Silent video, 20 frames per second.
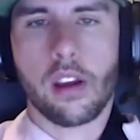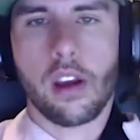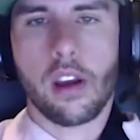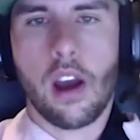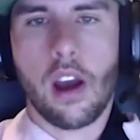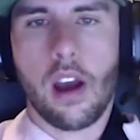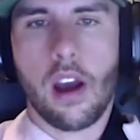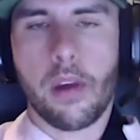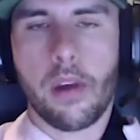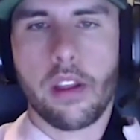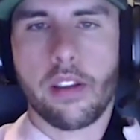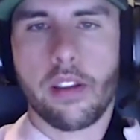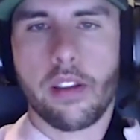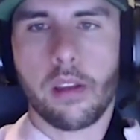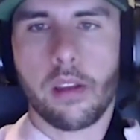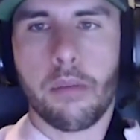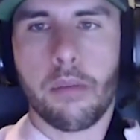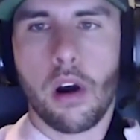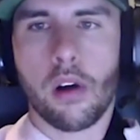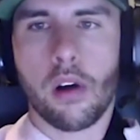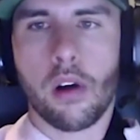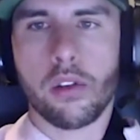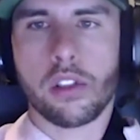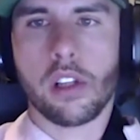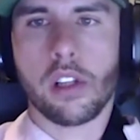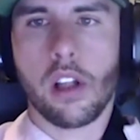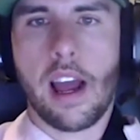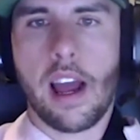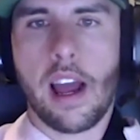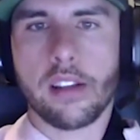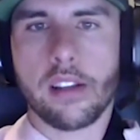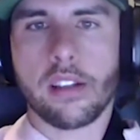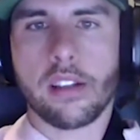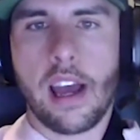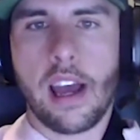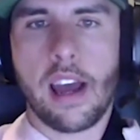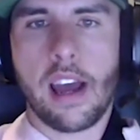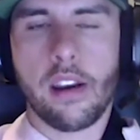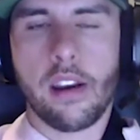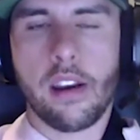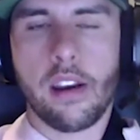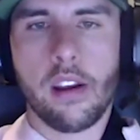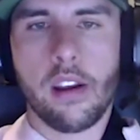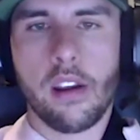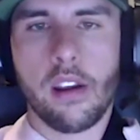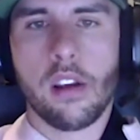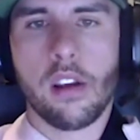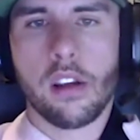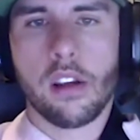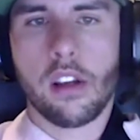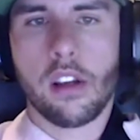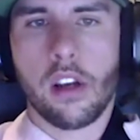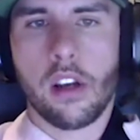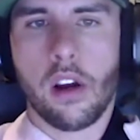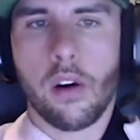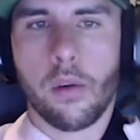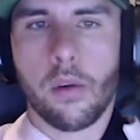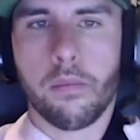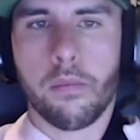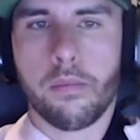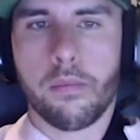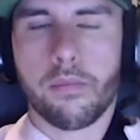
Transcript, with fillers: Um, I think Beau still has that, you know,